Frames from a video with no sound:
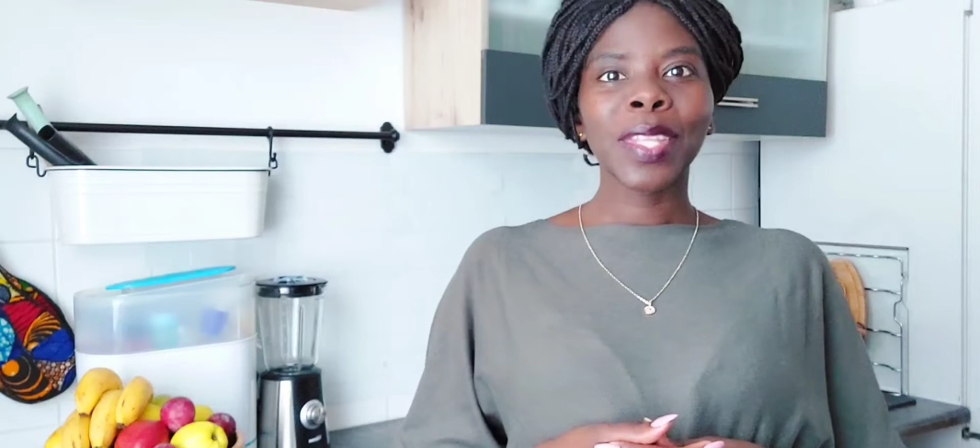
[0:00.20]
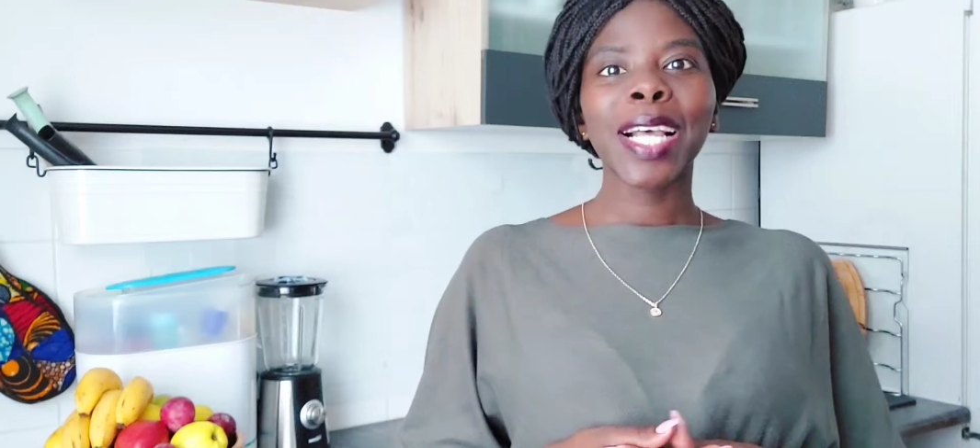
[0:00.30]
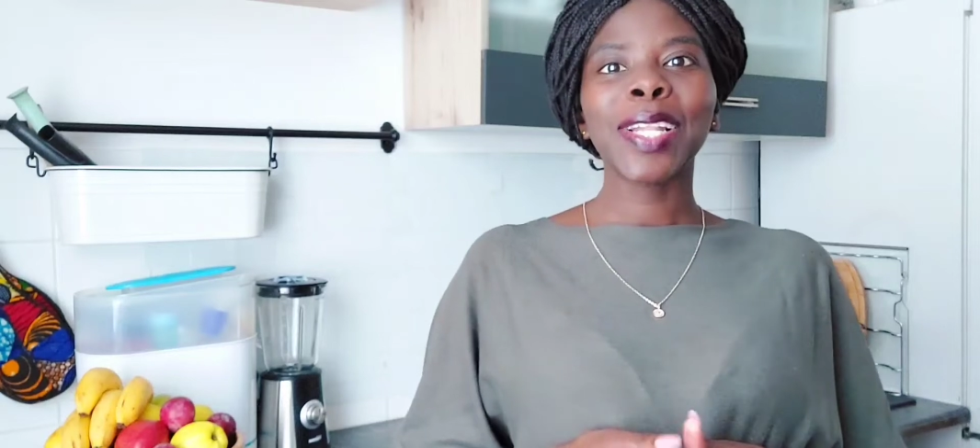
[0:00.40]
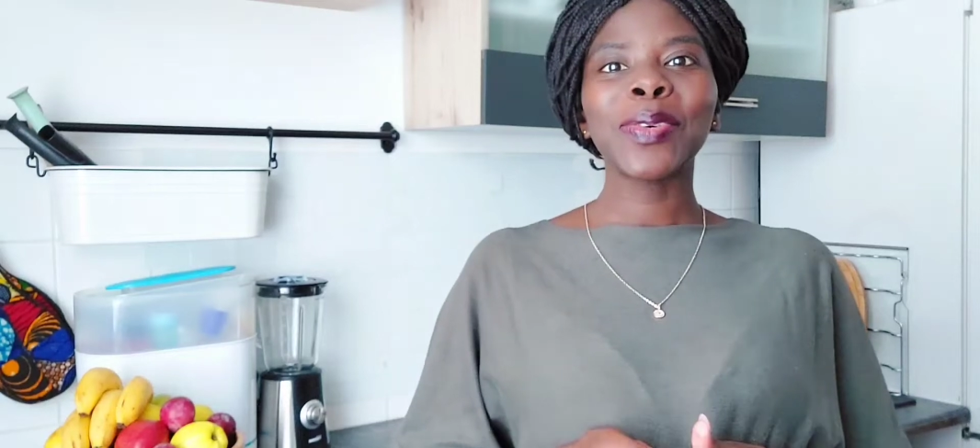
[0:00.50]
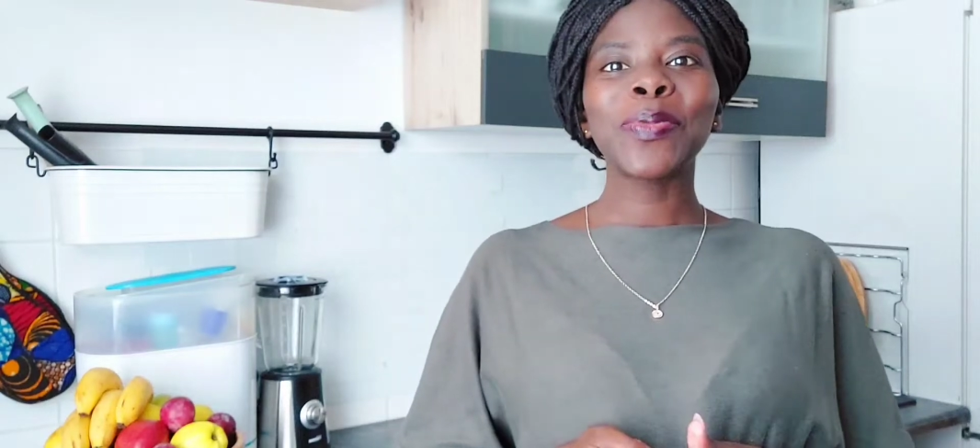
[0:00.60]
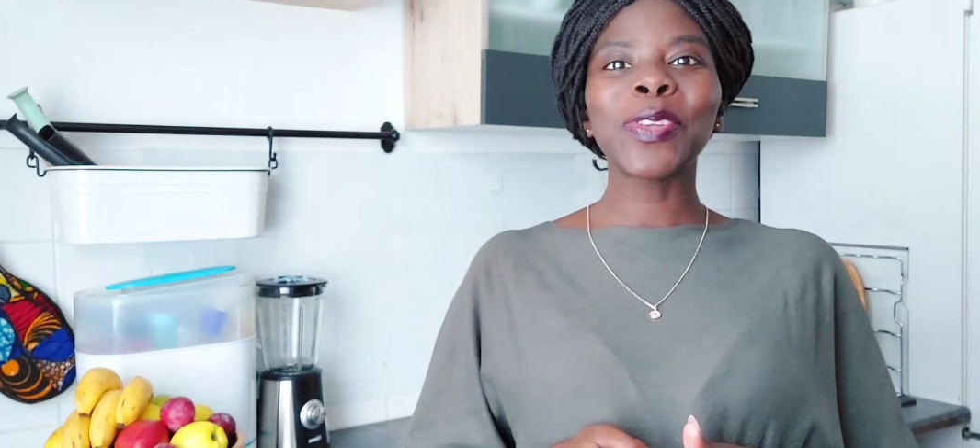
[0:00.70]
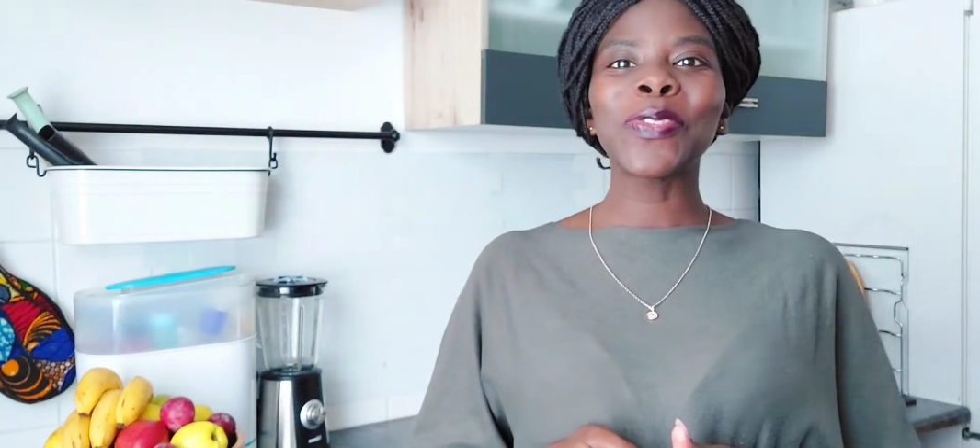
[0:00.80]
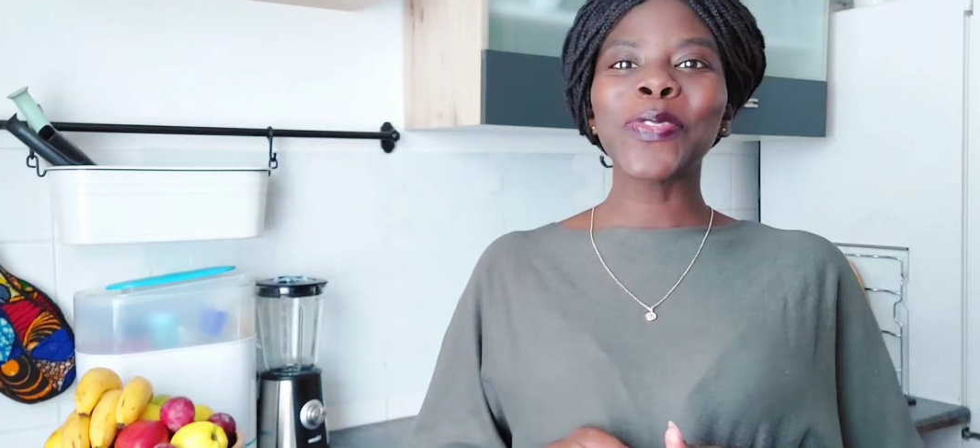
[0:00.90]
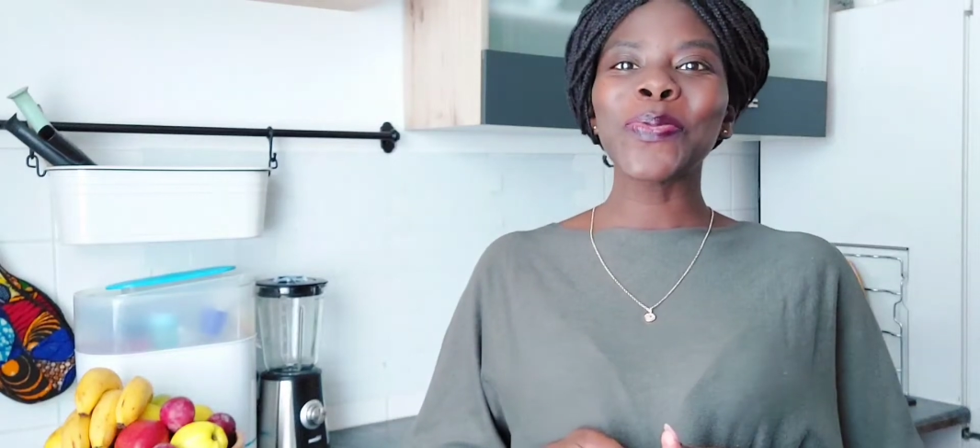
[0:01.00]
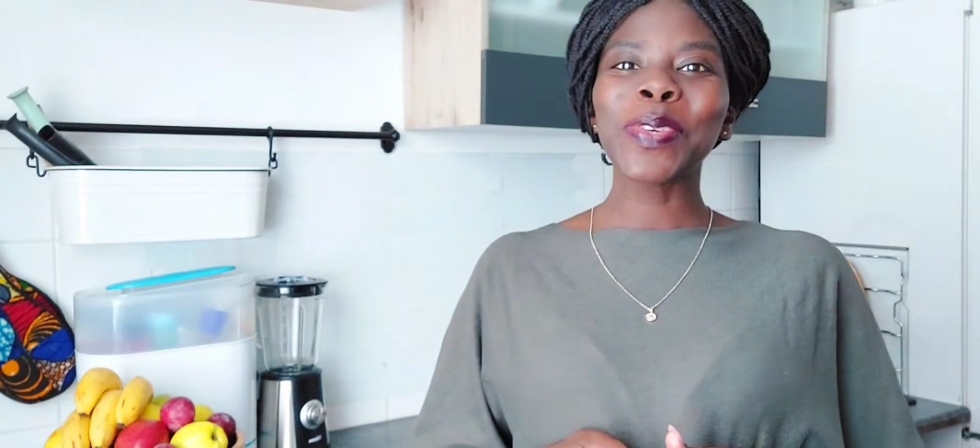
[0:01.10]
Hello
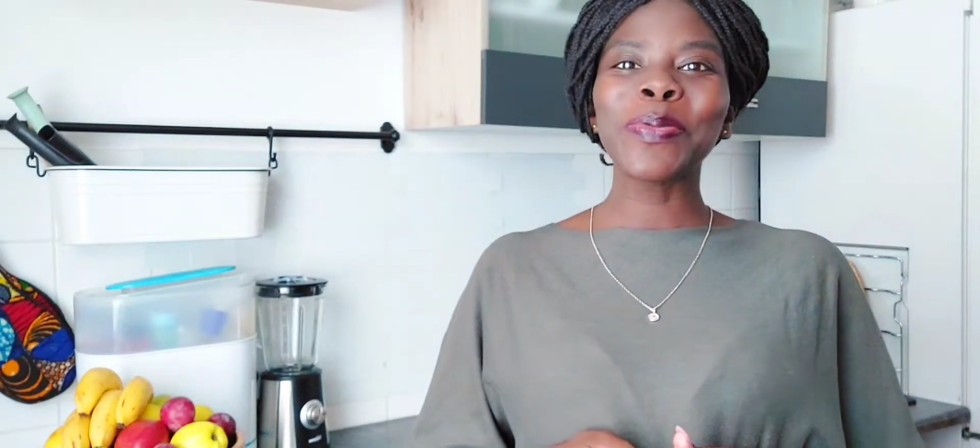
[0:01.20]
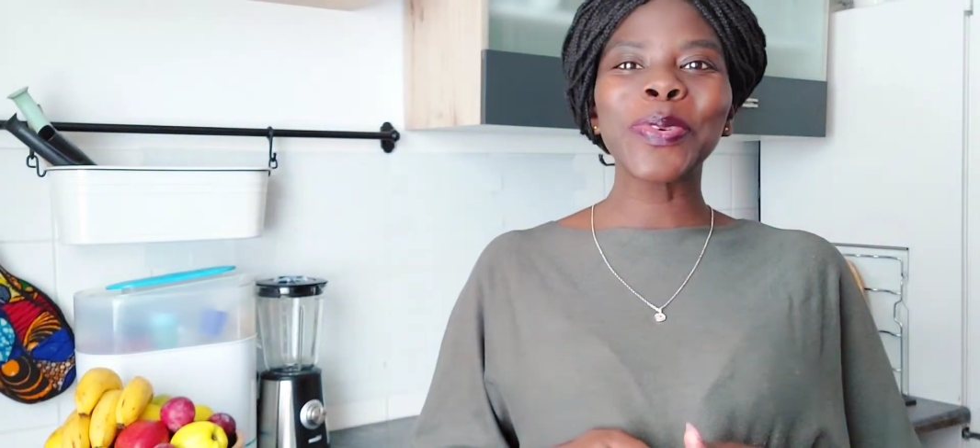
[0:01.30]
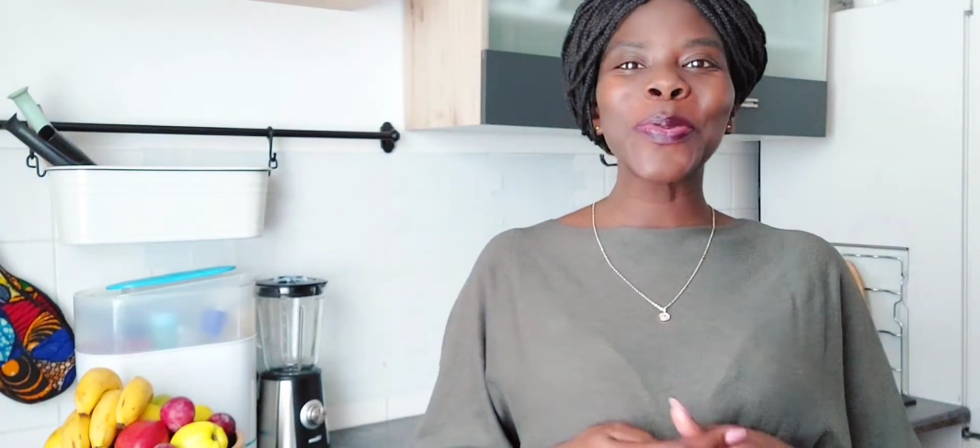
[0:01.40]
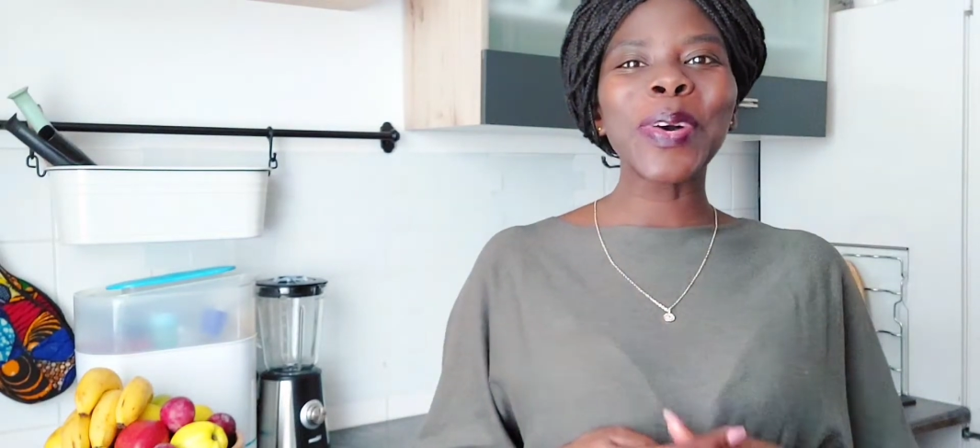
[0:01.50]
beautiful people,